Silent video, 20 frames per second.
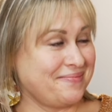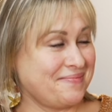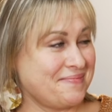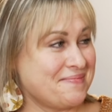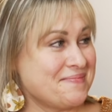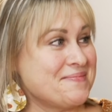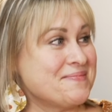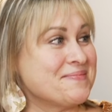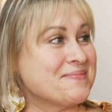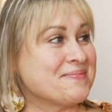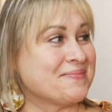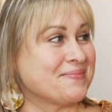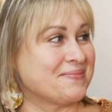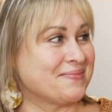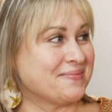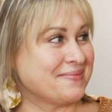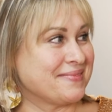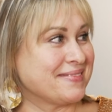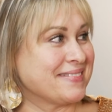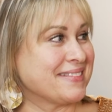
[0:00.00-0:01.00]

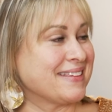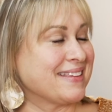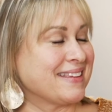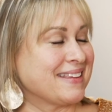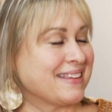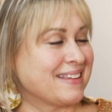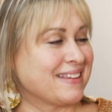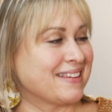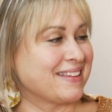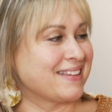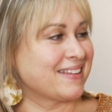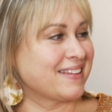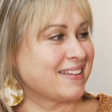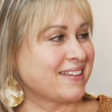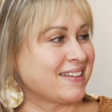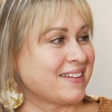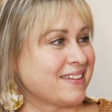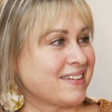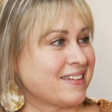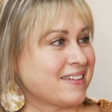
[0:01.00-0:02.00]

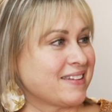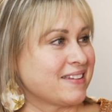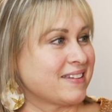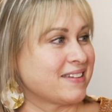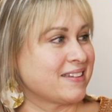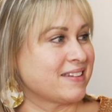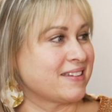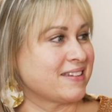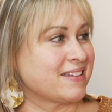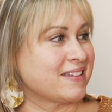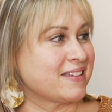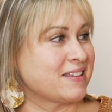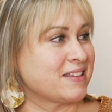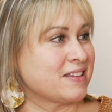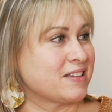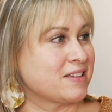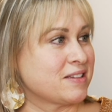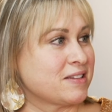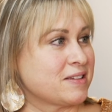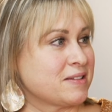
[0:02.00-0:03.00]

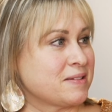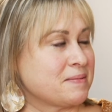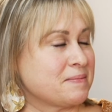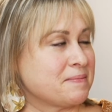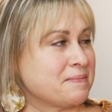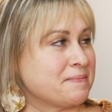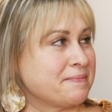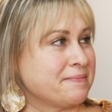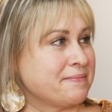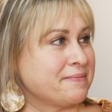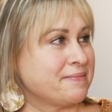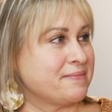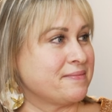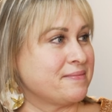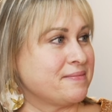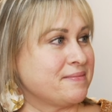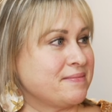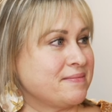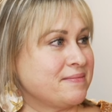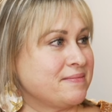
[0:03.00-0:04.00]

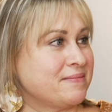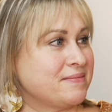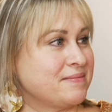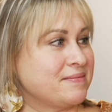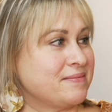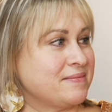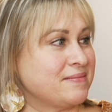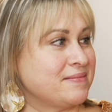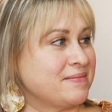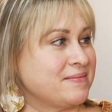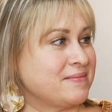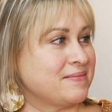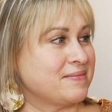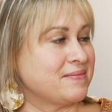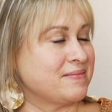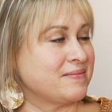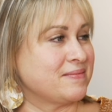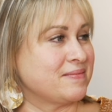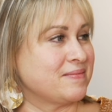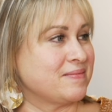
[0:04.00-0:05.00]

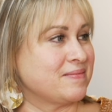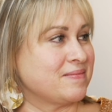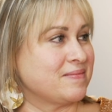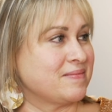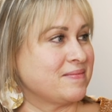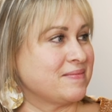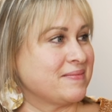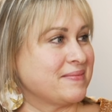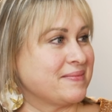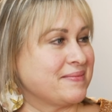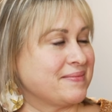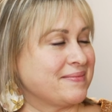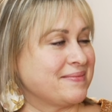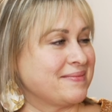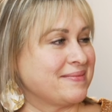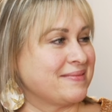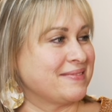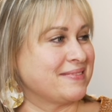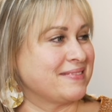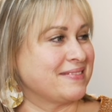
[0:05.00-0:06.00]

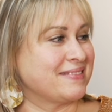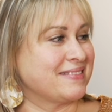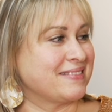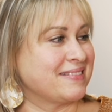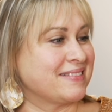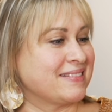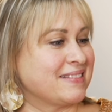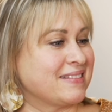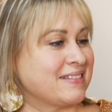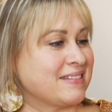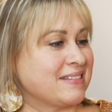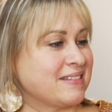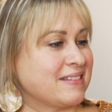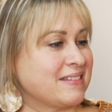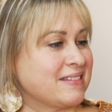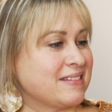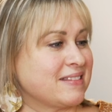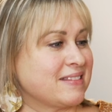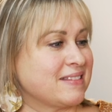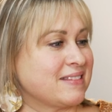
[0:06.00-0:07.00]

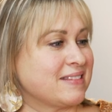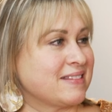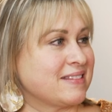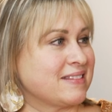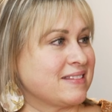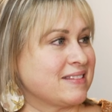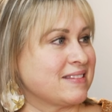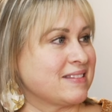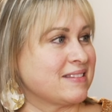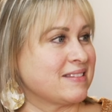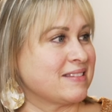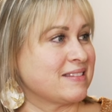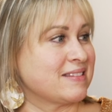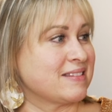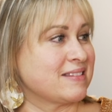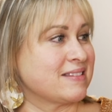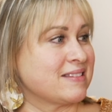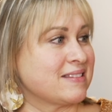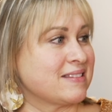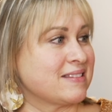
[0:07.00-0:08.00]
[no speech]